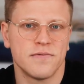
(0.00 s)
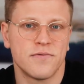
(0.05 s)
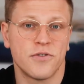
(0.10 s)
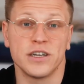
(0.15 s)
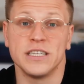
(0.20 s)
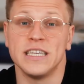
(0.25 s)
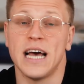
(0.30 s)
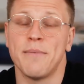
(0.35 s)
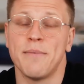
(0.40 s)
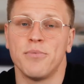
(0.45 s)
For
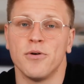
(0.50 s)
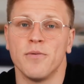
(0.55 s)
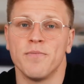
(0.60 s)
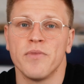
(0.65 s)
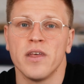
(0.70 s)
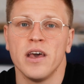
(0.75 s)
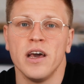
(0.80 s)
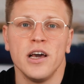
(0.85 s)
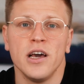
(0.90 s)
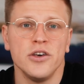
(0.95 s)
example,
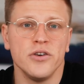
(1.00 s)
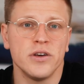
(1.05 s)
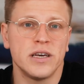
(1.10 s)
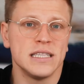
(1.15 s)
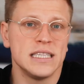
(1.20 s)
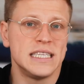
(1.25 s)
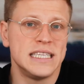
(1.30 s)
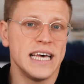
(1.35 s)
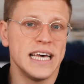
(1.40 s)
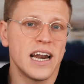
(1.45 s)
you
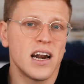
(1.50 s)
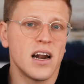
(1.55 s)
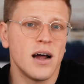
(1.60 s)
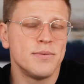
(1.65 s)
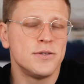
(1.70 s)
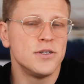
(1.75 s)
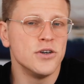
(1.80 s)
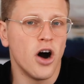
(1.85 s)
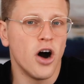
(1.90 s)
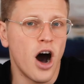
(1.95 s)
can set it
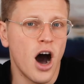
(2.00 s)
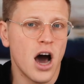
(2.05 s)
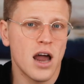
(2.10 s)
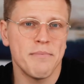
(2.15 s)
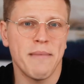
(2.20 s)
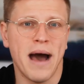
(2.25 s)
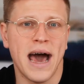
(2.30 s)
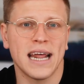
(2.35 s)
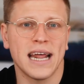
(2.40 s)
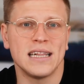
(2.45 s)
up to
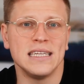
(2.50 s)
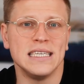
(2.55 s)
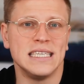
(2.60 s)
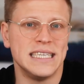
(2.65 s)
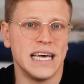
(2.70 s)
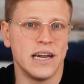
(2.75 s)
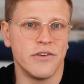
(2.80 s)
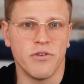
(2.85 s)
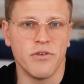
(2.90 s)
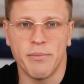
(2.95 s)
automatically
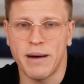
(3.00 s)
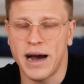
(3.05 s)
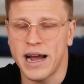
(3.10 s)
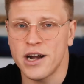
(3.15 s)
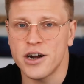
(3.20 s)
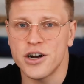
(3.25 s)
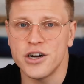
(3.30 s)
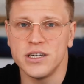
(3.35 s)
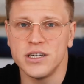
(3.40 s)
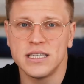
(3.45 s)
send
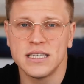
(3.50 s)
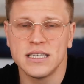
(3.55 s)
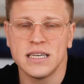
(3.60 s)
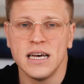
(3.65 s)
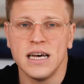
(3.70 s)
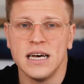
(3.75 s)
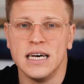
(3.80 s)
reminders,